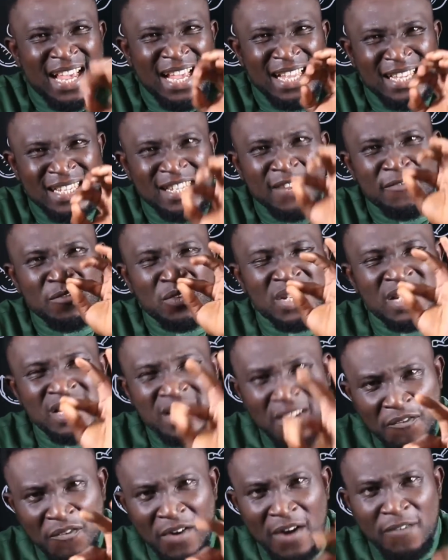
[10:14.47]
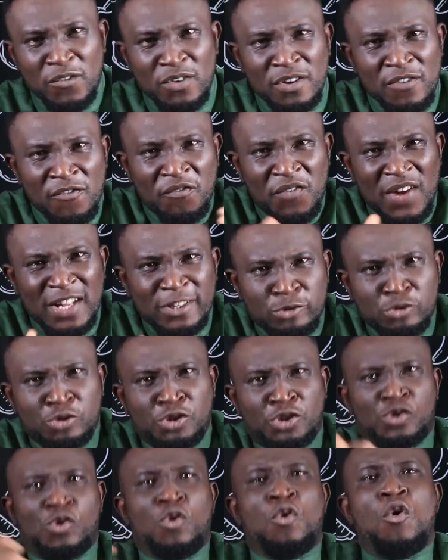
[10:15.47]
It is even safer for the fat to
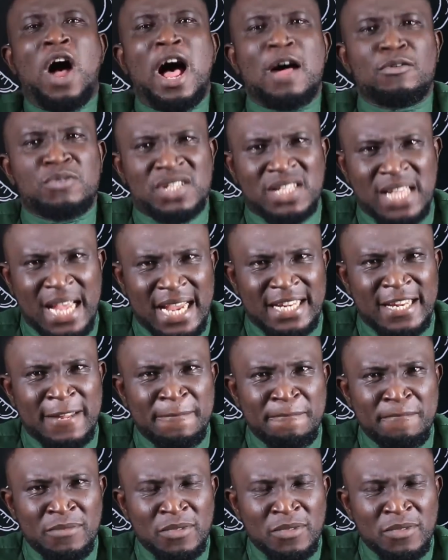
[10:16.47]
show outside,